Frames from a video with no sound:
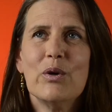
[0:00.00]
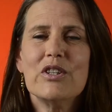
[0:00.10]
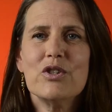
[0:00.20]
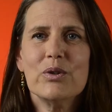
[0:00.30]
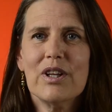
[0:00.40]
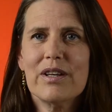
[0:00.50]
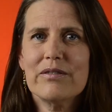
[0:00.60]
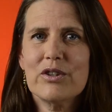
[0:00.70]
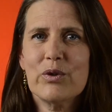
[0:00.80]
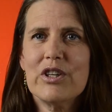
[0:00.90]
know, I do a lot
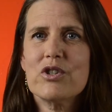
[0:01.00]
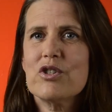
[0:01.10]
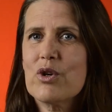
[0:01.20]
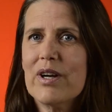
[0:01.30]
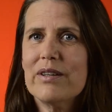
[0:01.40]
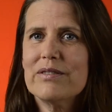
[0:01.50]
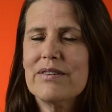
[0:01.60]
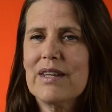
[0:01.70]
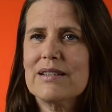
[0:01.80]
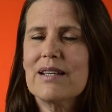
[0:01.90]
of donation drives
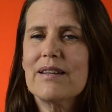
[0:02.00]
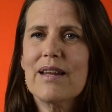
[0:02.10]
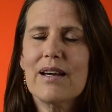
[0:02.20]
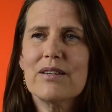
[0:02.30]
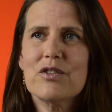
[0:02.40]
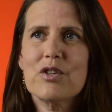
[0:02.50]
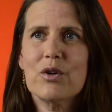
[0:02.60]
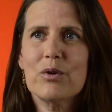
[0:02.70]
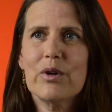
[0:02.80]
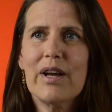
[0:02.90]
and things like that. And
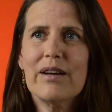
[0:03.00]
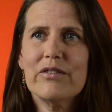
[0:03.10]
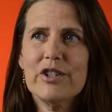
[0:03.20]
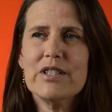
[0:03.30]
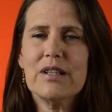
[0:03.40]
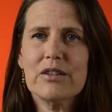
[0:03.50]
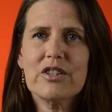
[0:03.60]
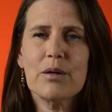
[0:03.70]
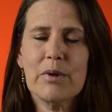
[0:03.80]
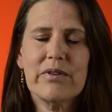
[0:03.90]
so every single
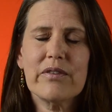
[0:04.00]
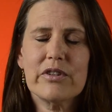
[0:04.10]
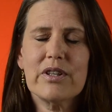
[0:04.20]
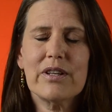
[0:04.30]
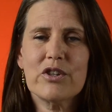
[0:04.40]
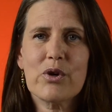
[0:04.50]
time I've ever done a